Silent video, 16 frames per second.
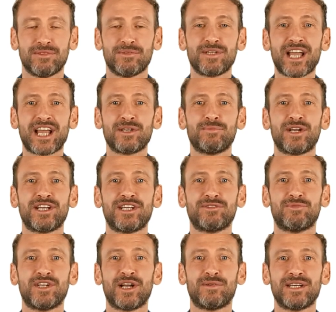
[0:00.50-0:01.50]
Panama is
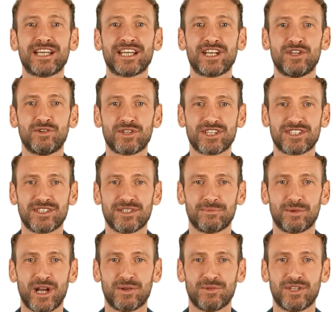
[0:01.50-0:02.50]
becoming an increasingly
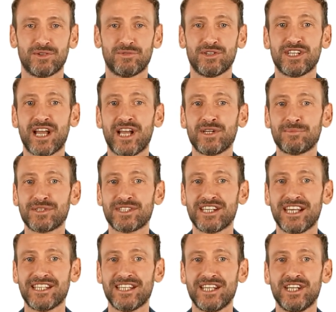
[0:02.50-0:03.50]
popular retirement
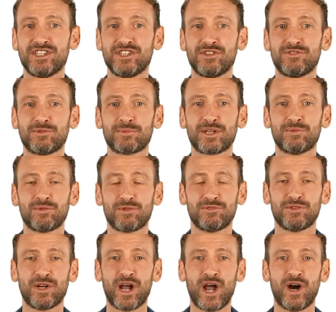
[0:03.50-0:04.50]
destination for people
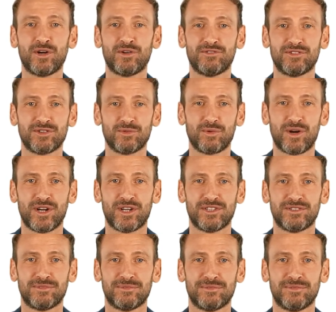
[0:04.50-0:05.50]
from all over the
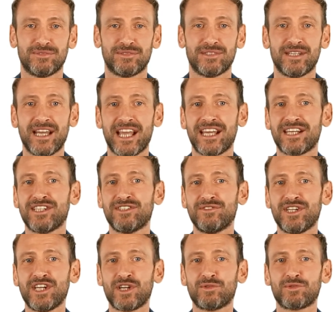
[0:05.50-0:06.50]
world. In this
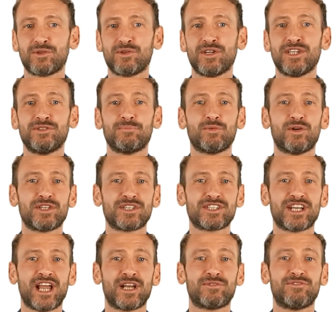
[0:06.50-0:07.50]
video, we will explore the
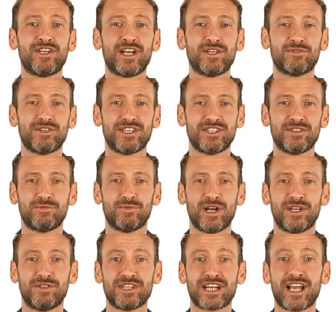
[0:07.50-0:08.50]
top 5 reasons
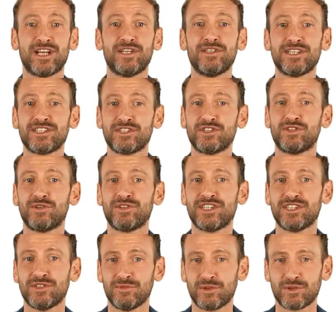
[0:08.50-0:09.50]
why retirees are
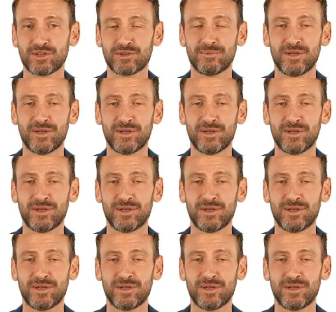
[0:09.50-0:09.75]
choosing to move to